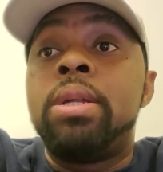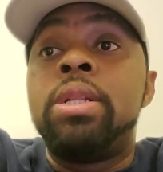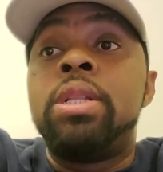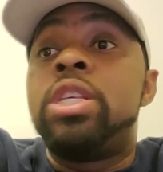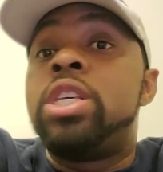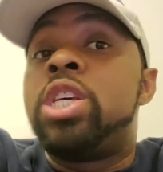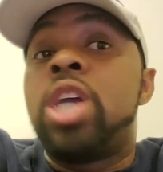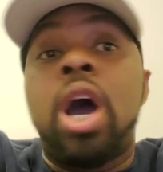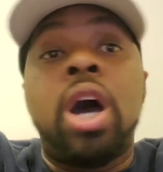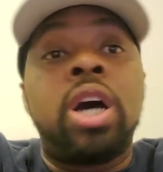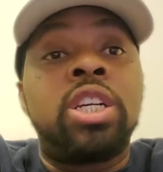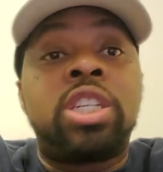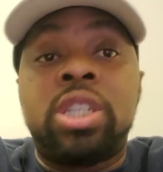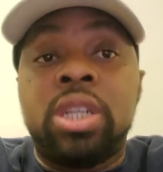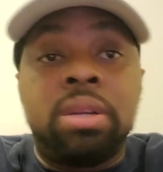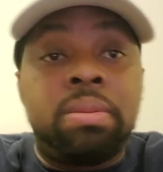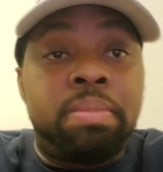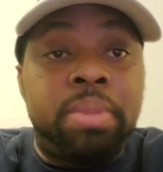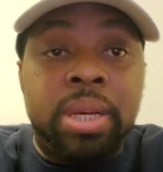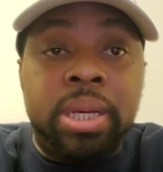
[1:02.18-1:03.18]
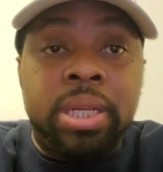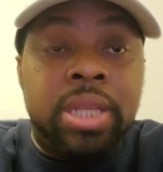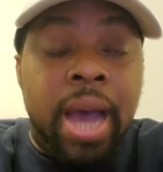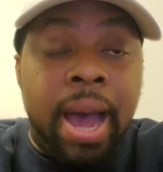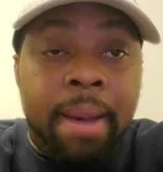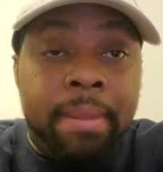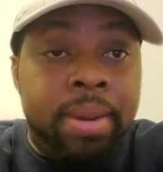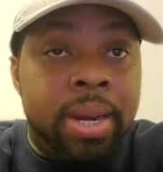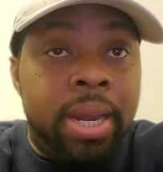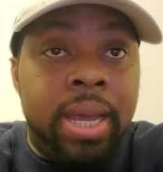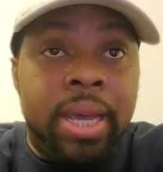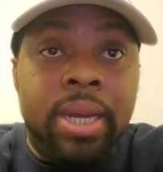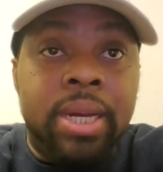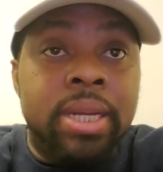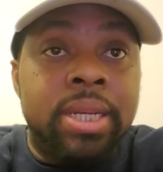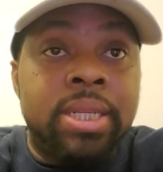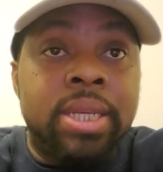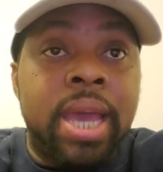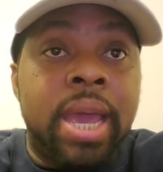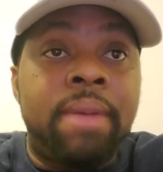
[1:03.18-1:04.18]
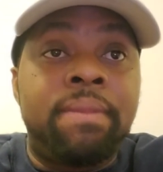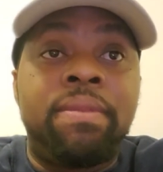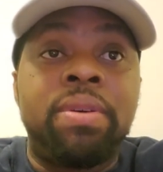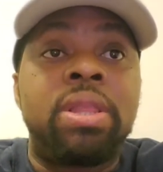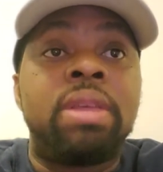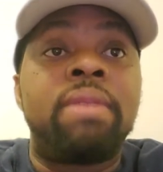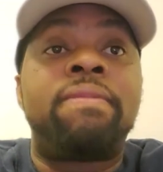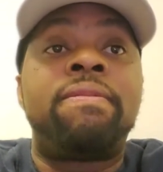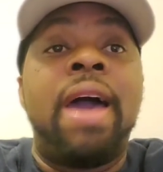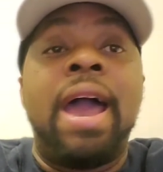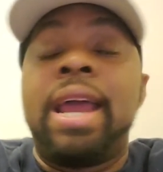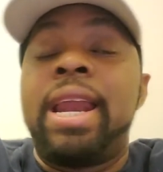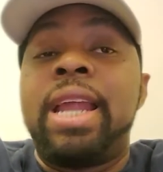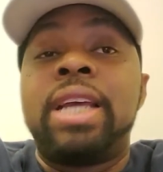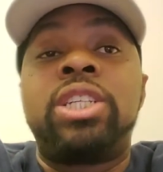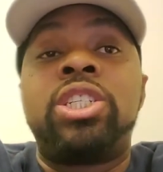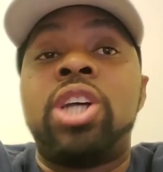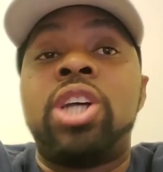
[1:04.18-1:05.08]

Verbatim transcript: Y'all should be dominating this game for the fact that